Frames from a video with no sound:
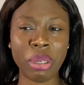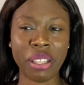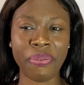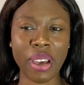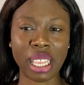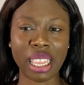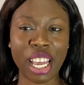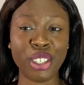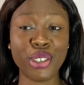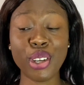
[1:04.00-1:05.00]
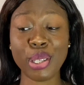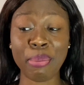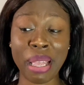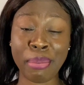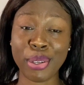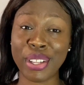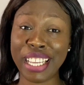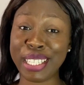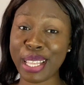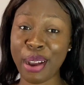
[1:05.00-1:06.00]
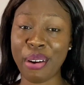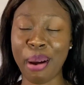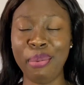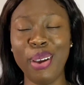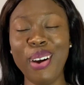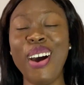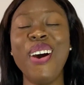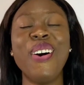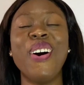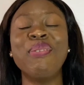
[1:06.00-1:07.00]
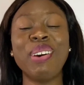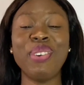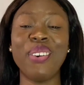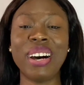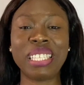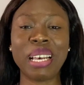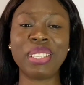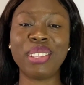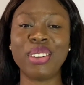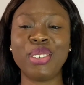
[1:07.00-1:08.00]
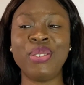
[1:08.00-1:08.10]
me the fact that, you know, sometimes on Instagram or maybe on WhatsApp status,